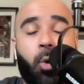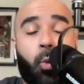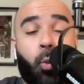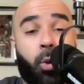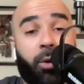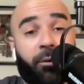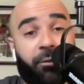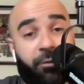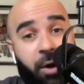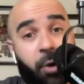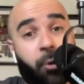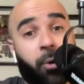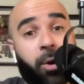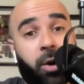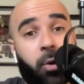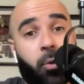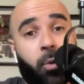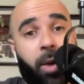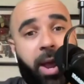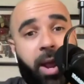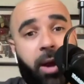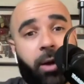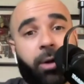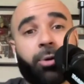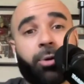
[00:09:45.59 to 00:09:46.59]
We're very
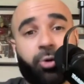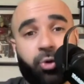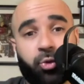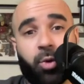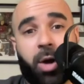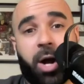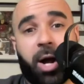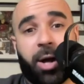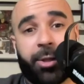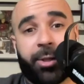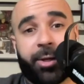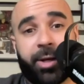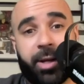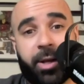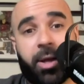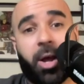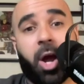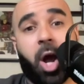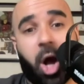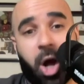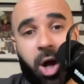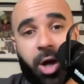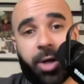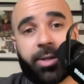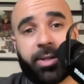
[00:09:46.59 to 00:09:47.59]
aware. Drew Holiday
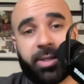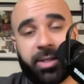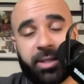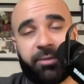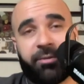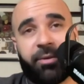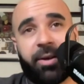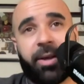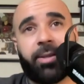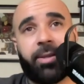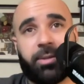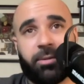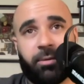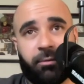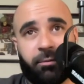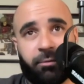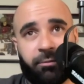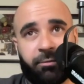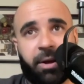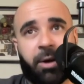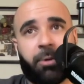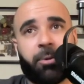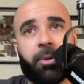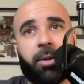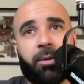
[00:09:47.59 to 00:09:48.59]
on defense,
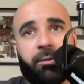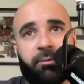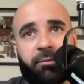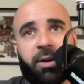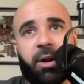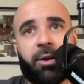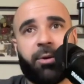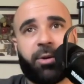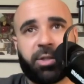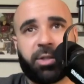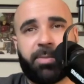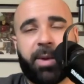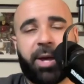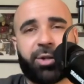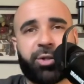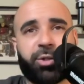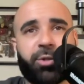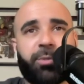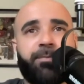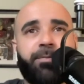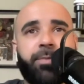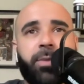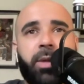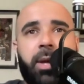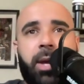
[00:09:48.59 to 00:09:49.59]
very, very
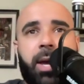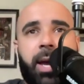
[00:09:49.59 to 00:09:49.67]
special.